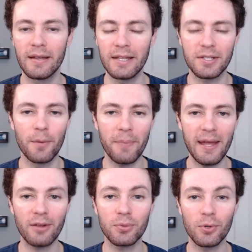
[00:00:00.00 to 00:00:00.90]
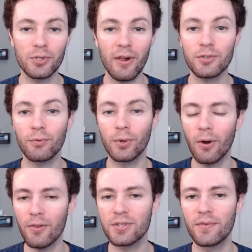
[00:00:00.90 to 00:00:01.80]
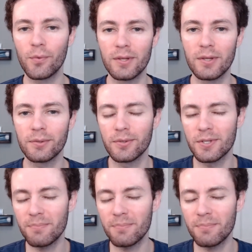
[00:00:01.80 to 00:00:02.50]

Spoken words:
It's going to pay out $200 regardless if it wins or loses,